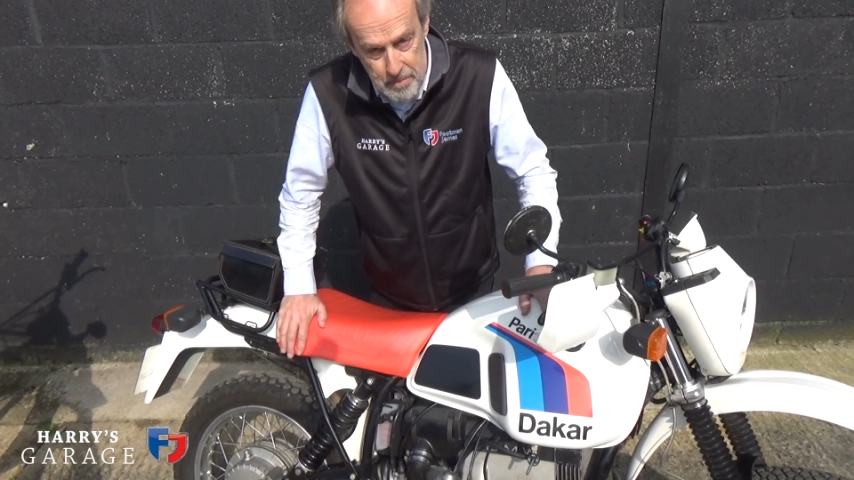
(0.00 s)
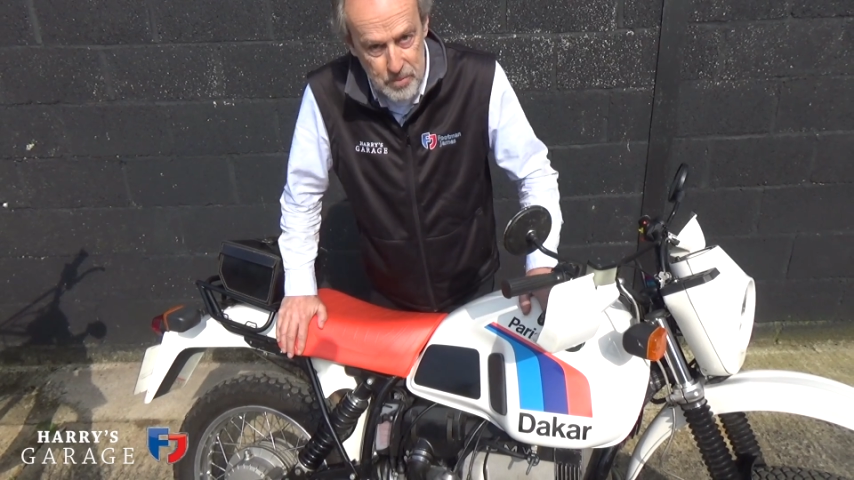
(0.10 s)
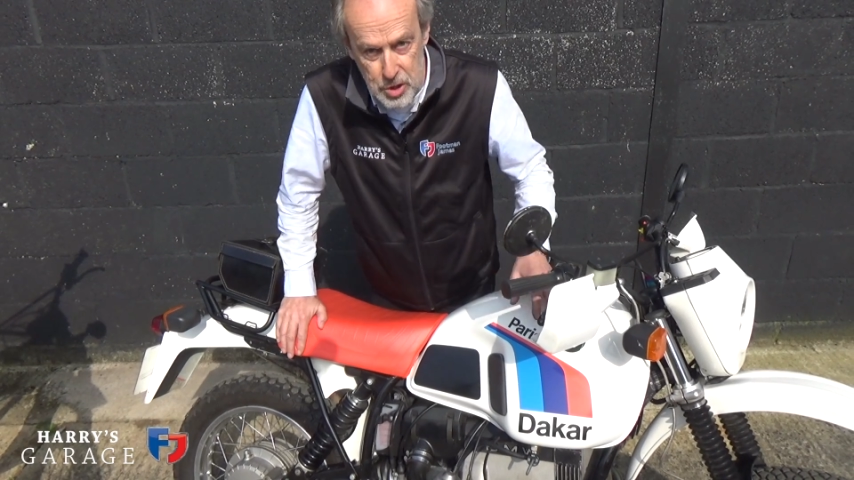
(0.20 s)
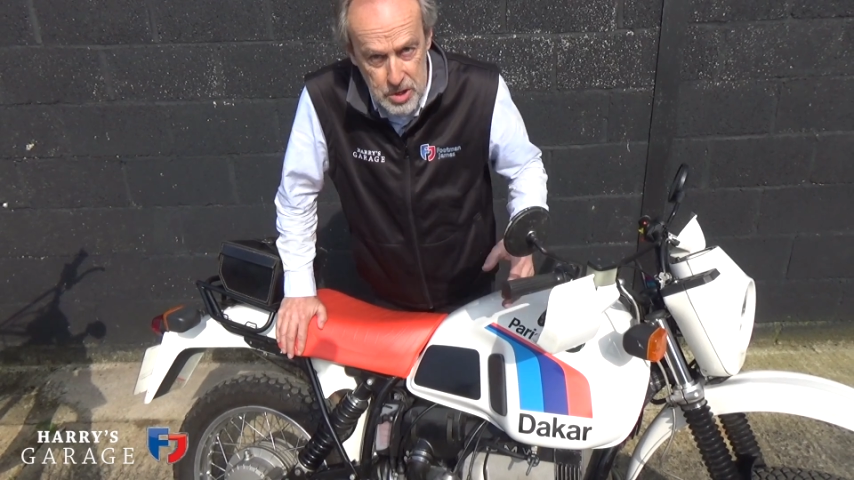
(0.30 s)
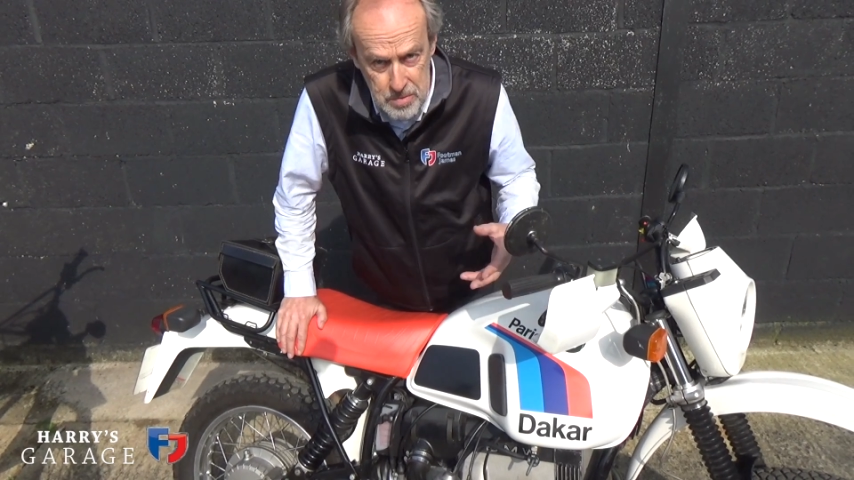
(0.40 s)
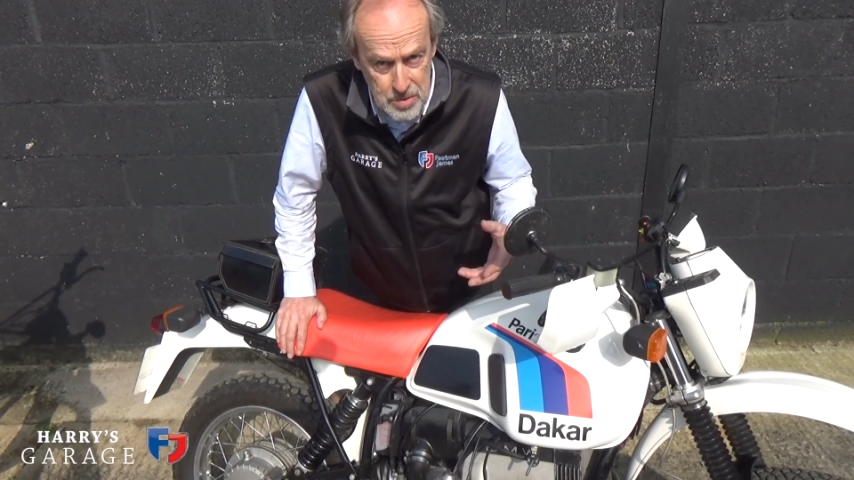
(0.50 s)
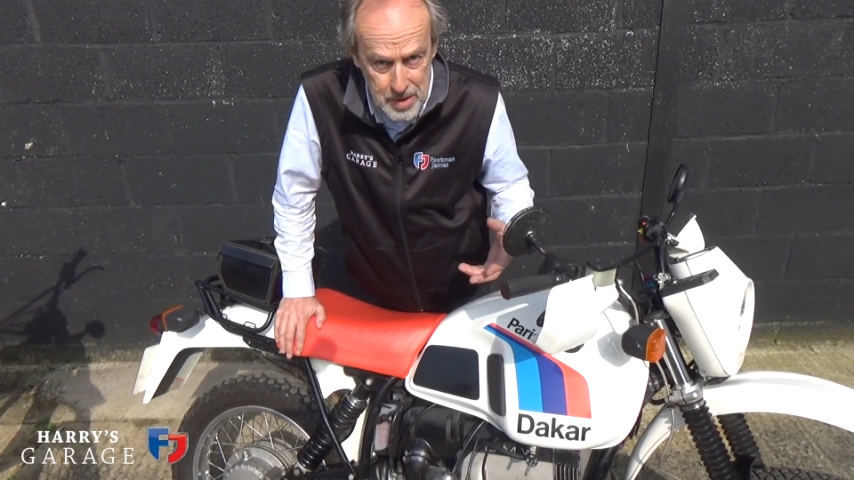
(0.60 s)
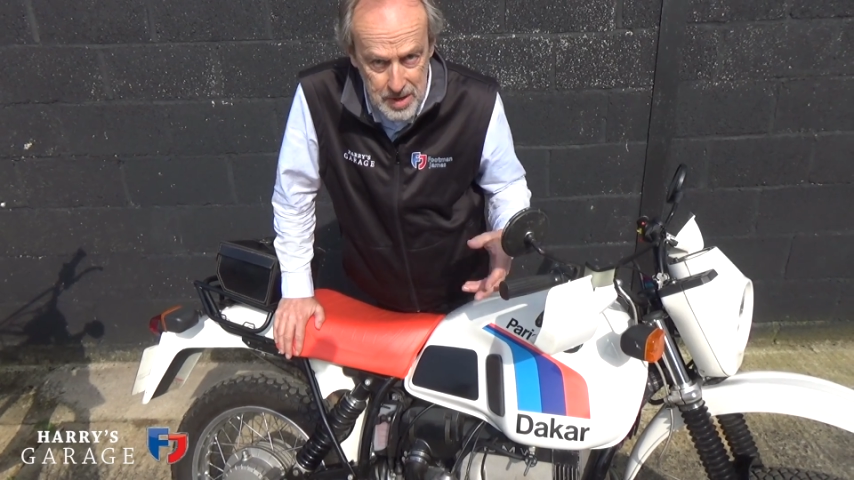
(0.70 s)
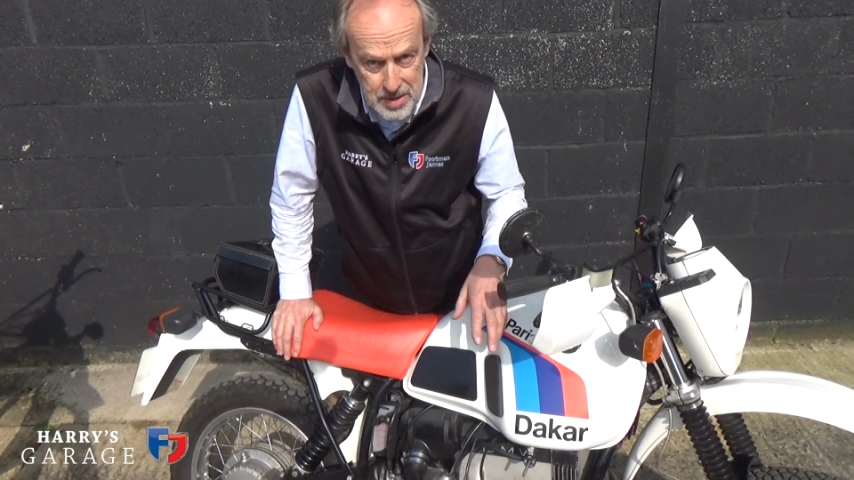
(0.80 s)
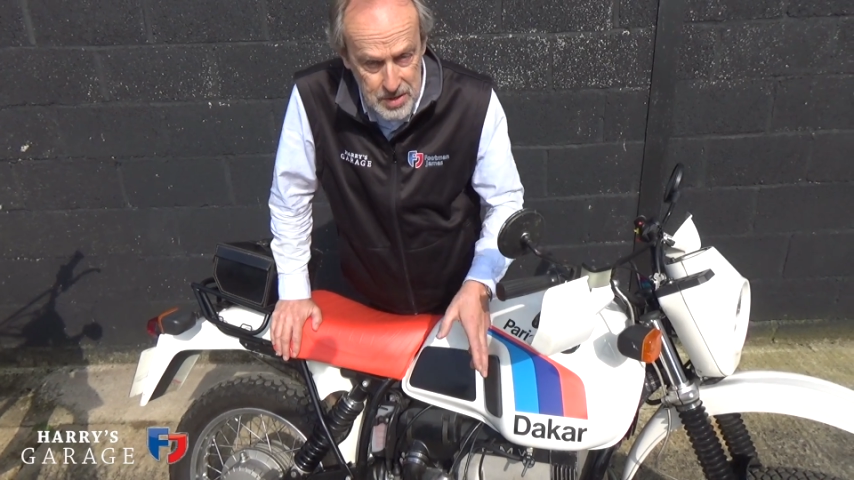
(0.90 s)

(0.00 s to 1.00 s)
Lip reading: tuned or anything.